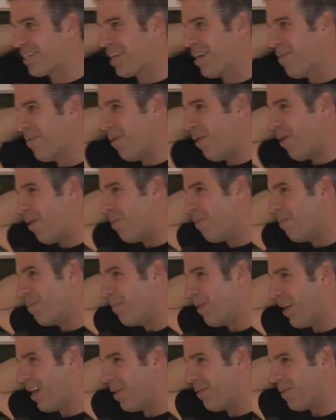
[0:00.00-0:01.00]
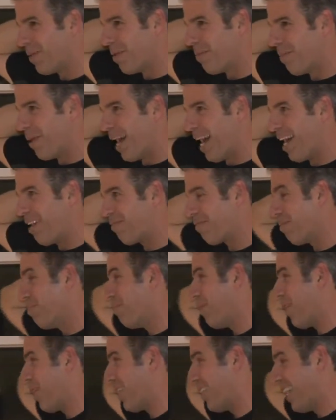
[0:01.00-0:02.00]
to come home uh, with a bag
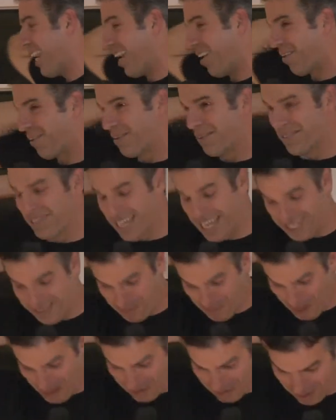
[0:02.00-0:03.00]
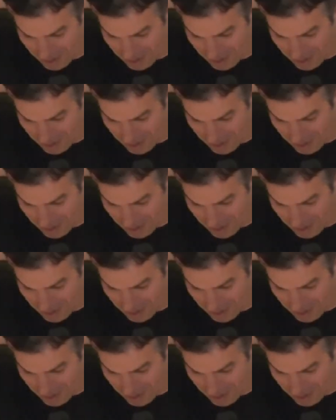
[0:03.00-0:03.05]
from Bargain Herald. That's what I